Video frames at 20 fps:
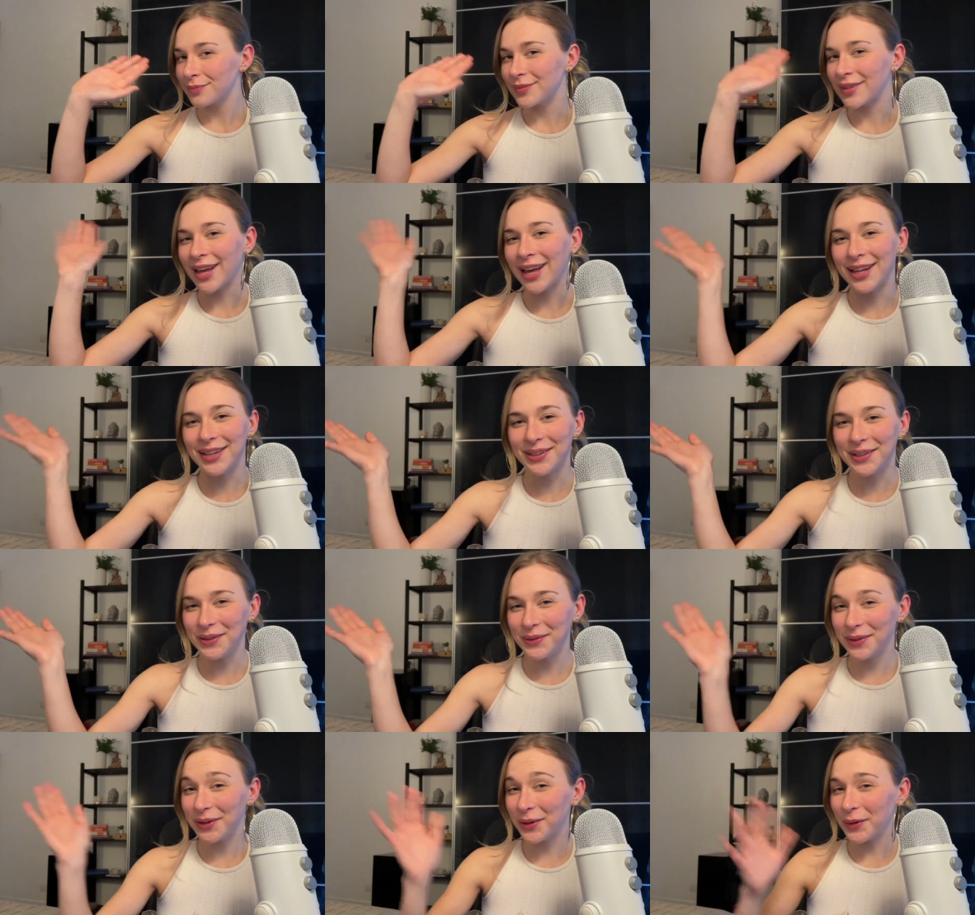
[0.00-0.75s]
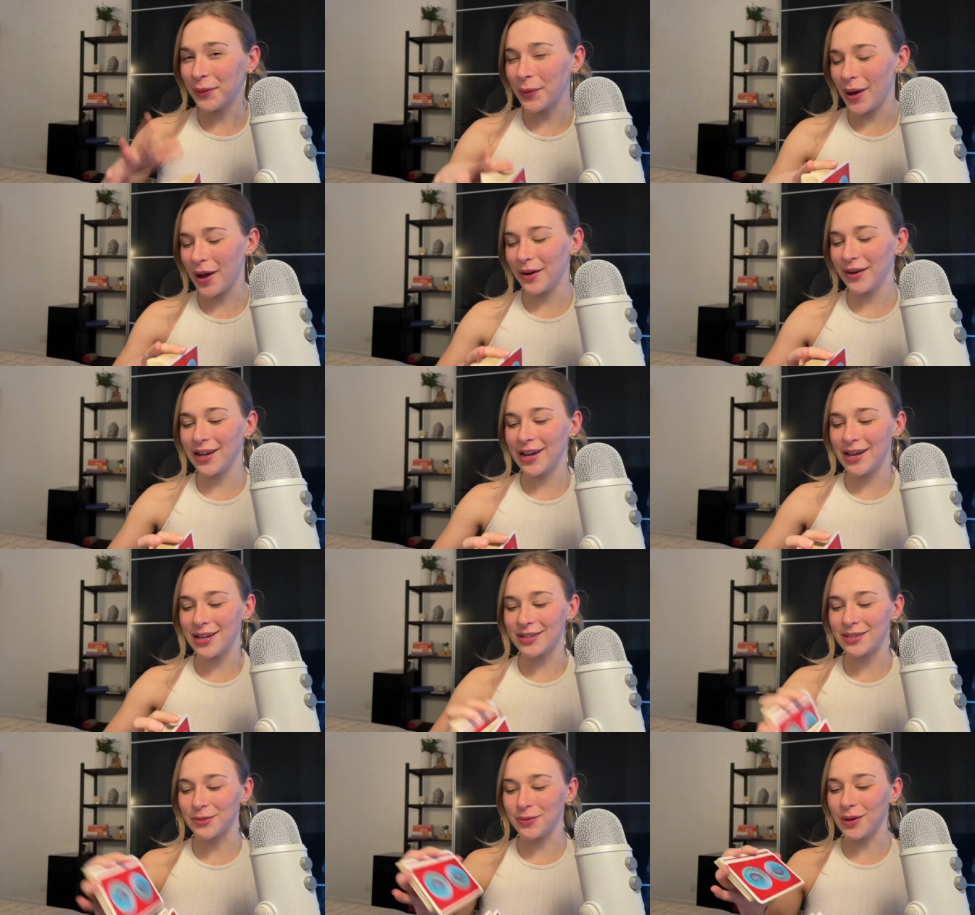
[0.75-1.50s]
Hello,
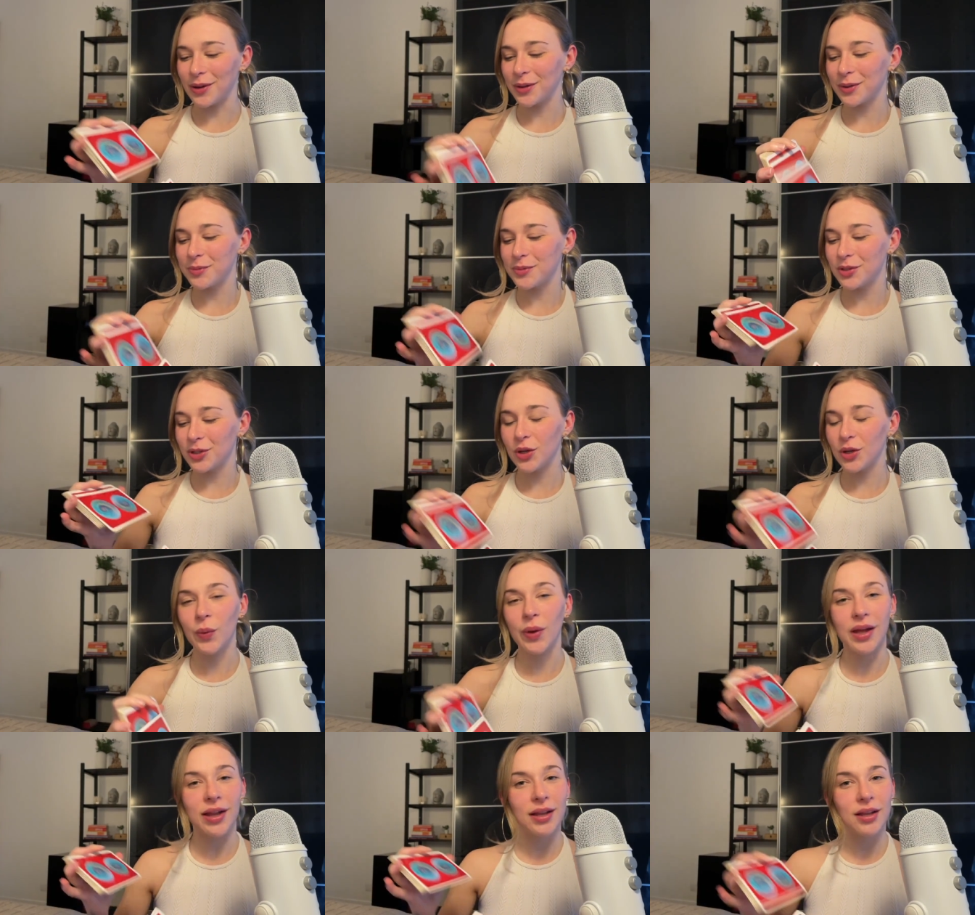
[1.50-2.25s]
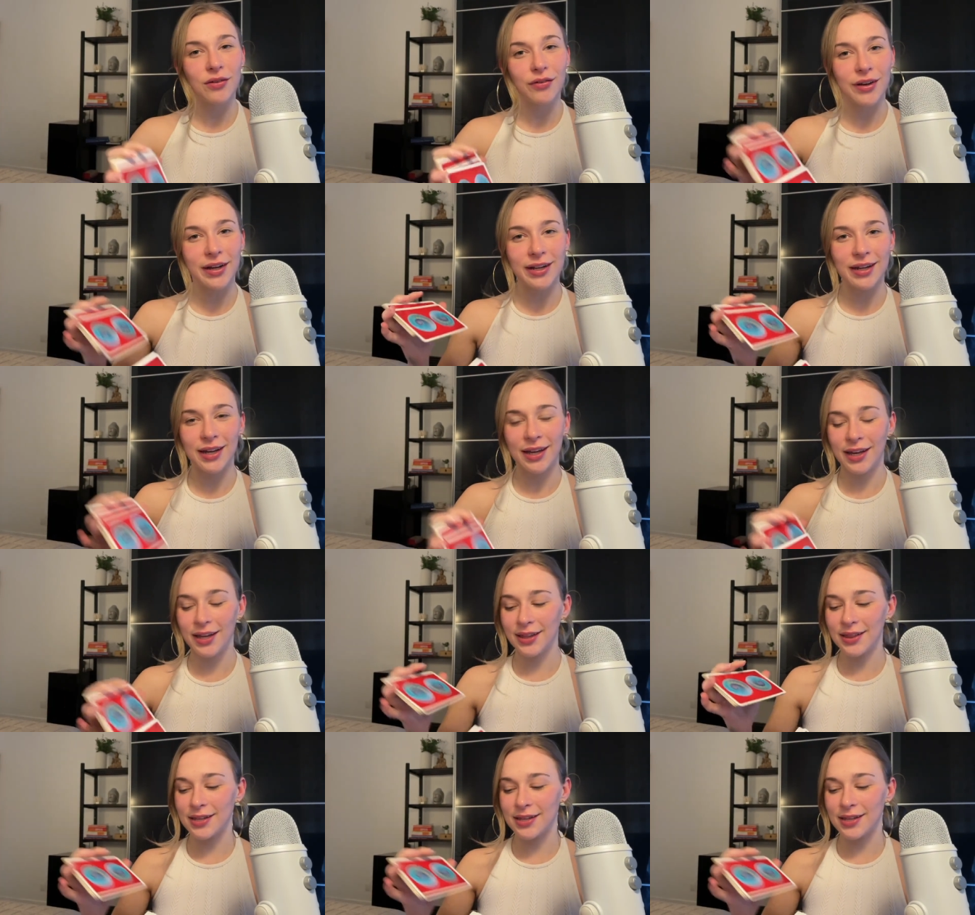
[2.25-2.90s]
Aquarius. Welcome to your weekly reading.